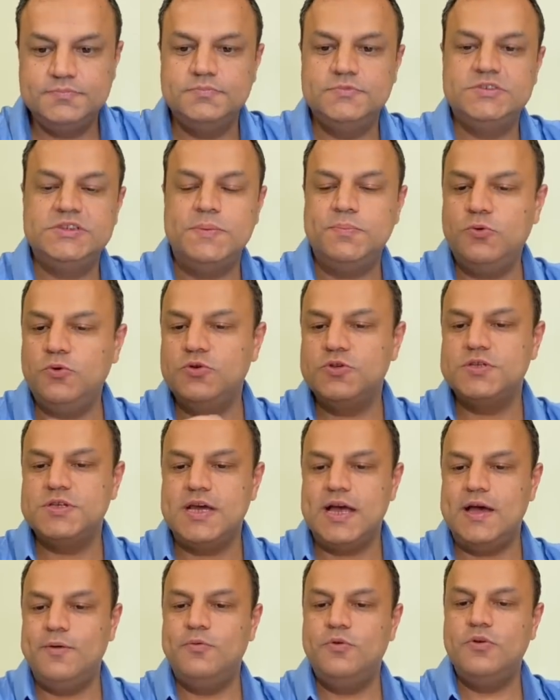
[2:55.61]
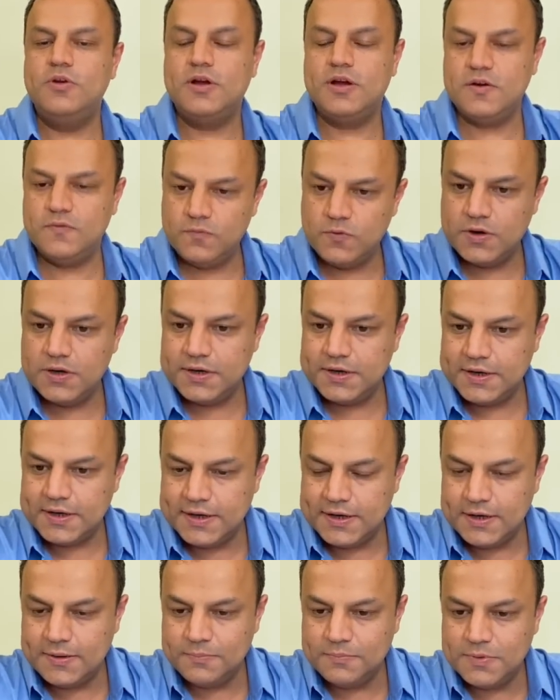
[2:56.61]
suppose I want to convert
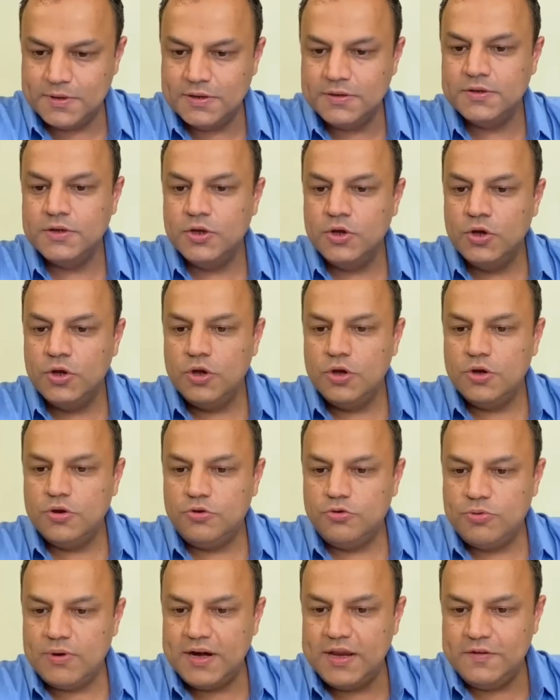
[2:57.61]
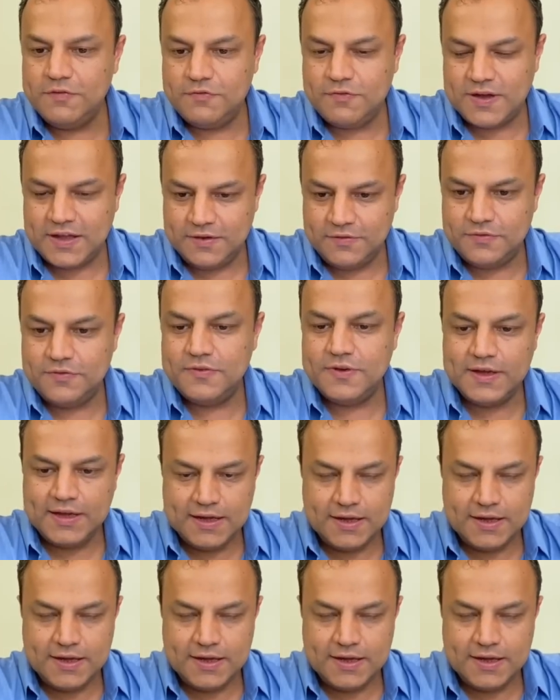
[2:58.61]
a number 25.